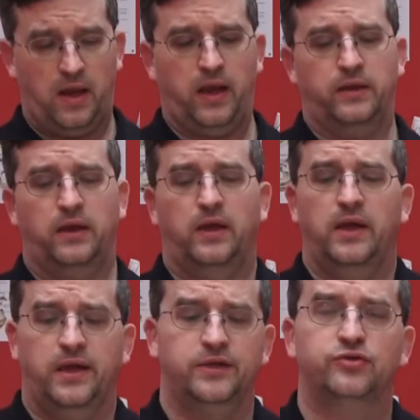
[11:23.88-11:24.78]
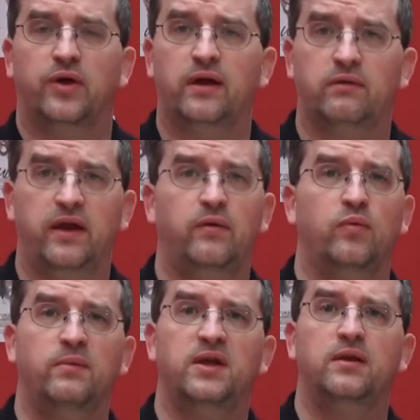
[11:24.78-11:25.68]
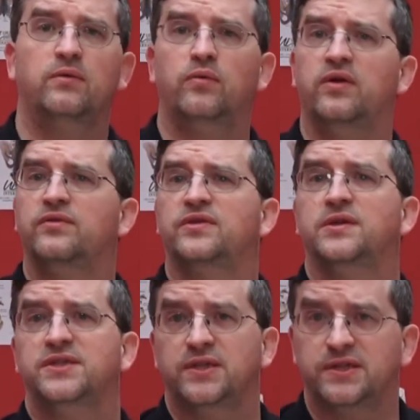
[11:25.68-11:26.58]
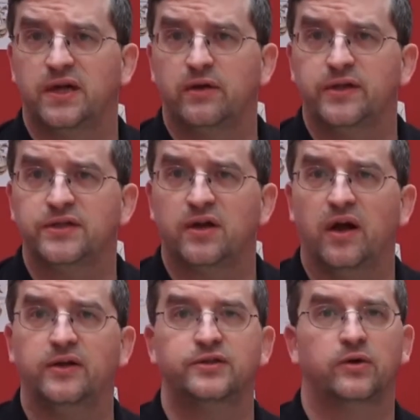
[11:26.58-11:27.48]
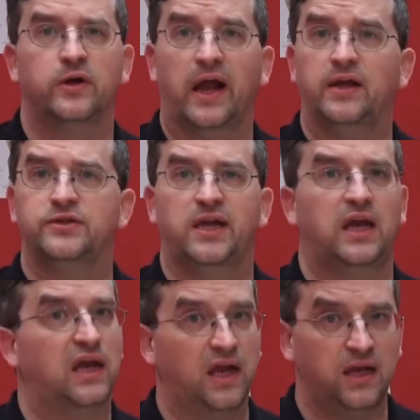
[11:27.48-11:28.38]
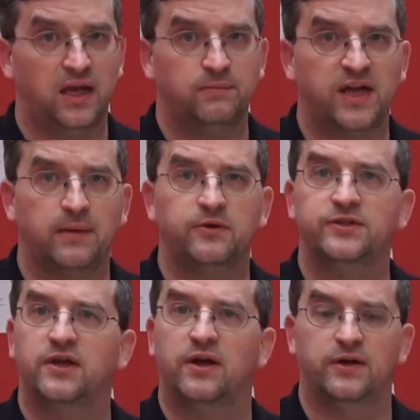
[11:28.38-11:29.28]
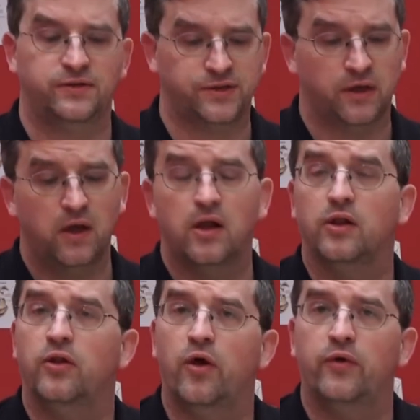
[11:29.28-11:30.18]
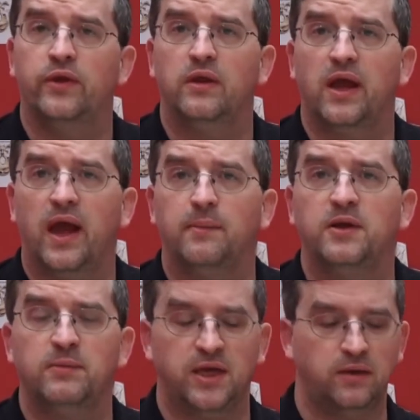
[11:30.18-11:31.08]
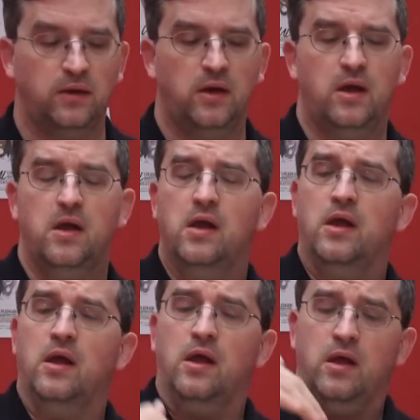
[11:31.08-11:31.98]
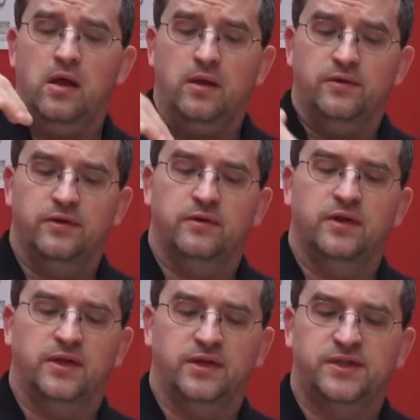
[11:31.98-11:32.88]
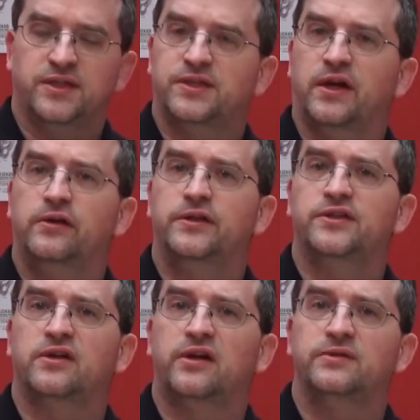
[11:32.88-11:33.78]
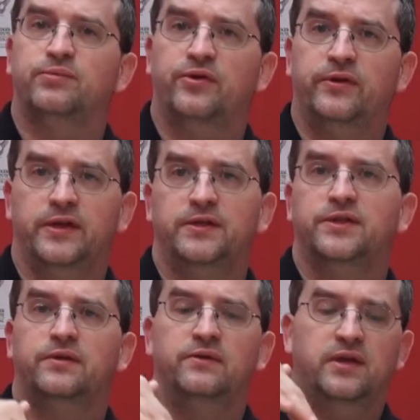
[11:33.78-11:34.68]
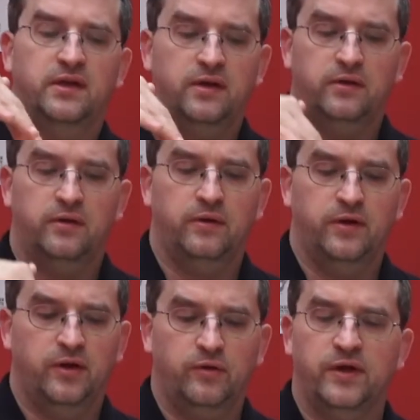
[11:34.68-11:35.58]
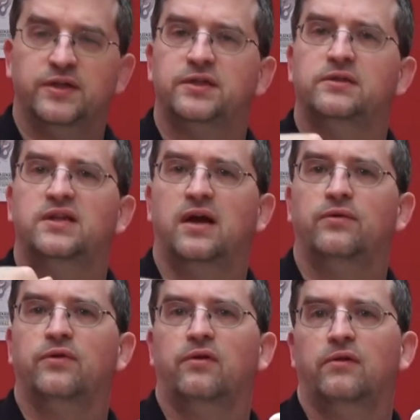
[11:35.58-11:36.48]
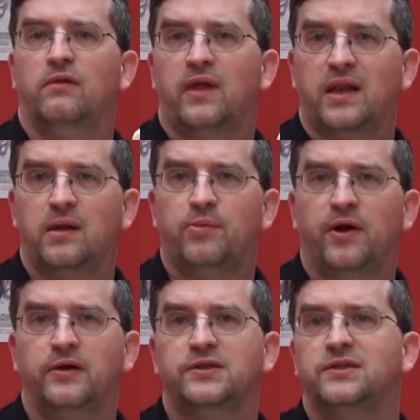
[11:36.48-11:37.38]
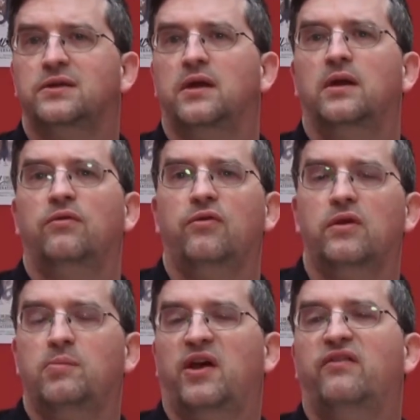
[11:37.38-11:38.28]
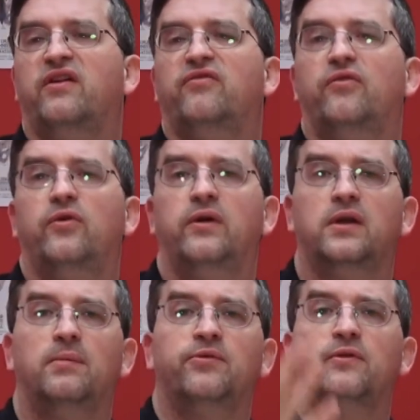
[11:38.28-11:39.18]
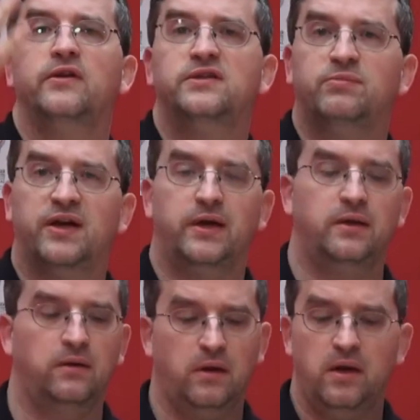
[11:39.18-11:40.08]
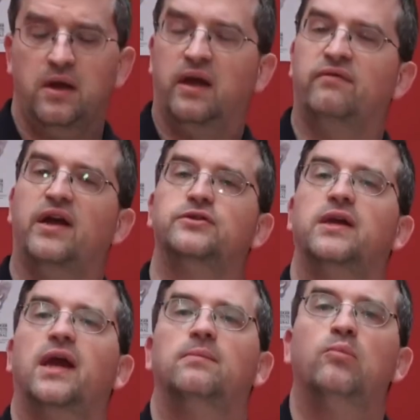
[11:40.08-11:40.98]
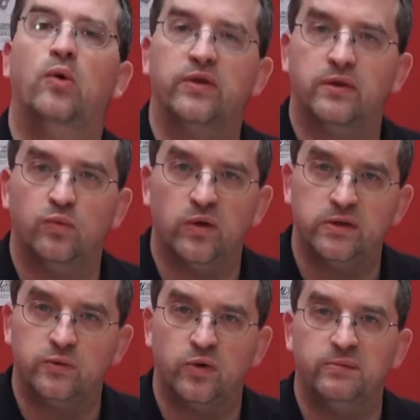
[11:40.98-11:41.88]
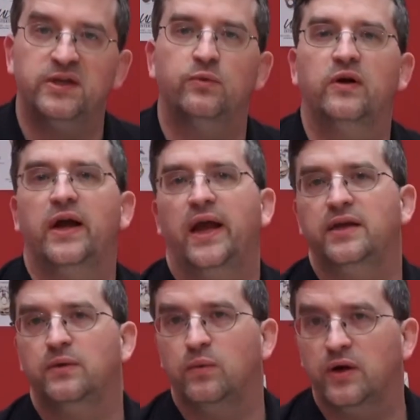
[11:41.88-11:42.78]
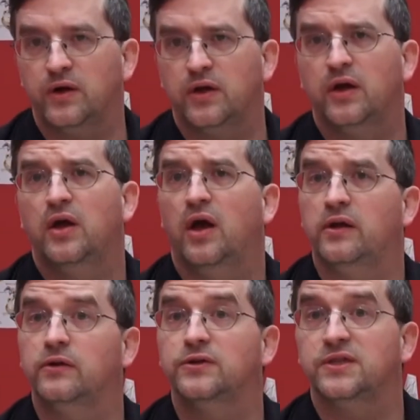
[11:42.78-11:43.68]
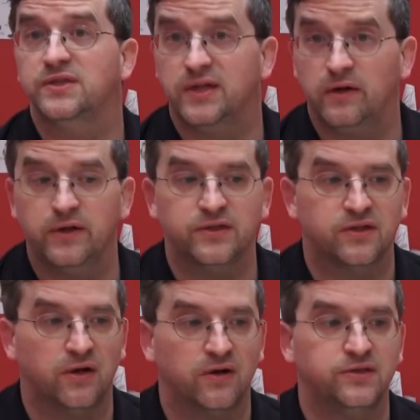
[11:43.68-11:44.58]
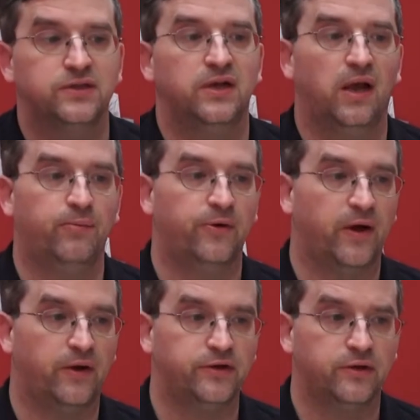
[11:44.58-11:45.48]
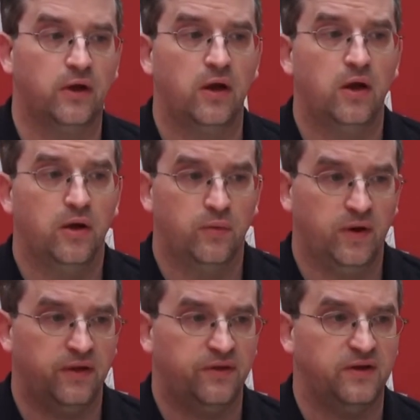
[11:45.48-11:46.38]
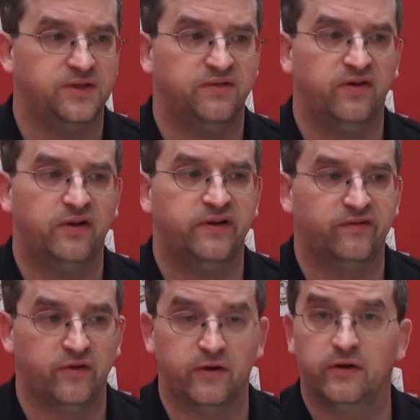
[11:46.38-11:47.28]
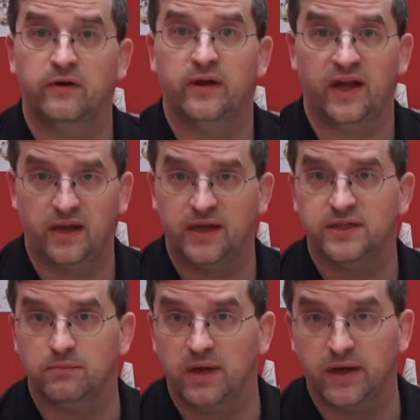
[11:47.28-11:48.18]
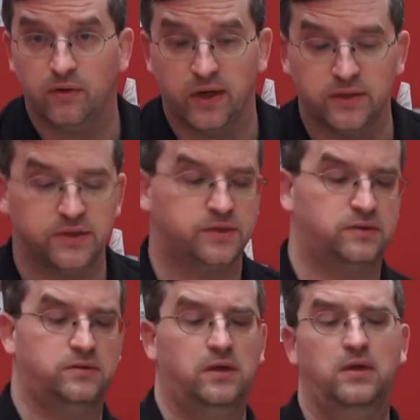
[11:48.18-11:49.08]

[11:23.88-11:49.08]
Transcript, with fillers: And indirectly, women with cesarean scars or actually any abdominal scars low in the abdomen, the cesarean scars pull into the uterus, down through the lady parts, in through the pelvic floor, and up through the spine. I've actually had more than one woman where I had to work on her Caesarean scars to help her out with the severity of her headaches and migraines.